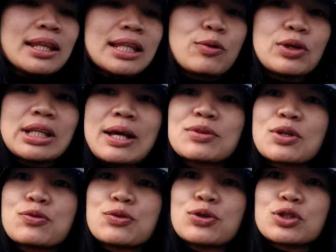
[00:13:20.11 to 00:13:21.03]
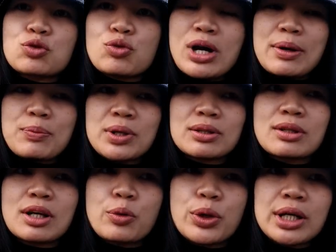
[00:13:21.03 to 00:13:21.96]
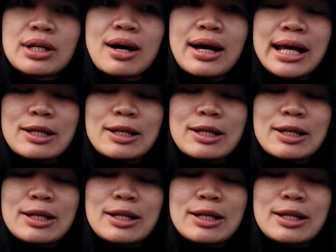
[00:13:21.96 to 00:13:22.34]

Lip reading: they will have the fruit ripen quicker